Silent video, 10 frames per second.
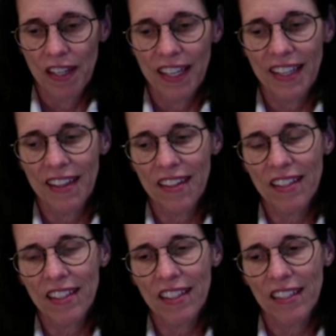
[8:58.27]
And
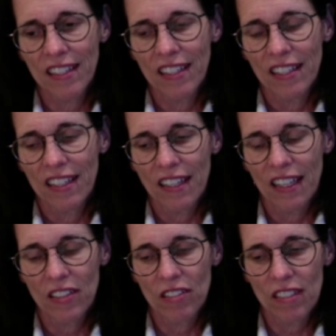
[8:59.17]
then, I
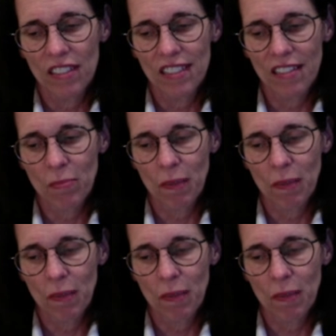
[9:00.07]
know this sounds